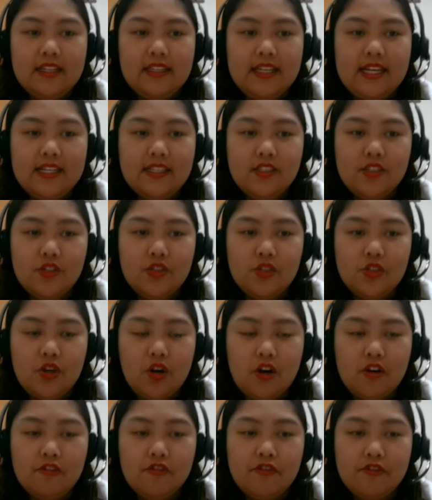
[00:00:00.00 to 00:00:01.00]
Let's
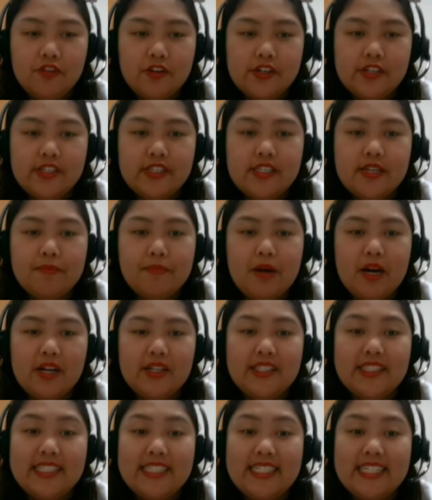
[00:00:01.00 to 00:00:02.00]
talk first
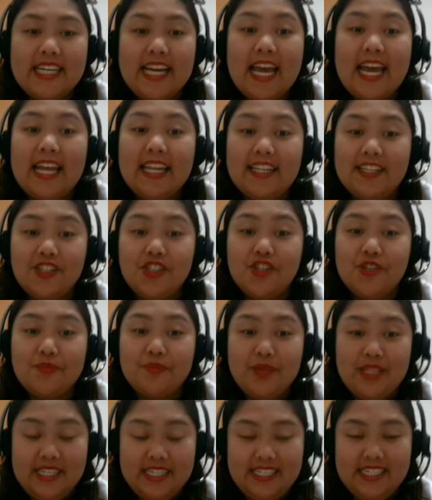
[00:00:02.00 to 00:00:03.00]
about the
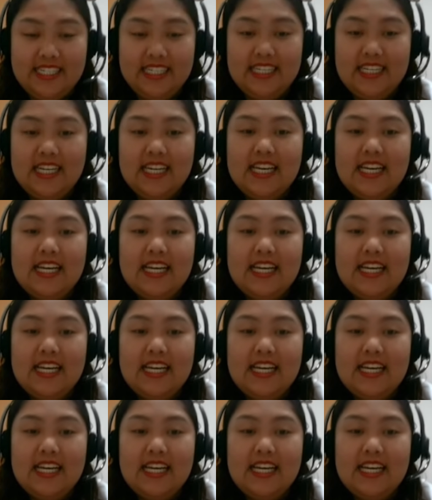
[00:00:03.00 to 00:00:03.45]
eligibility.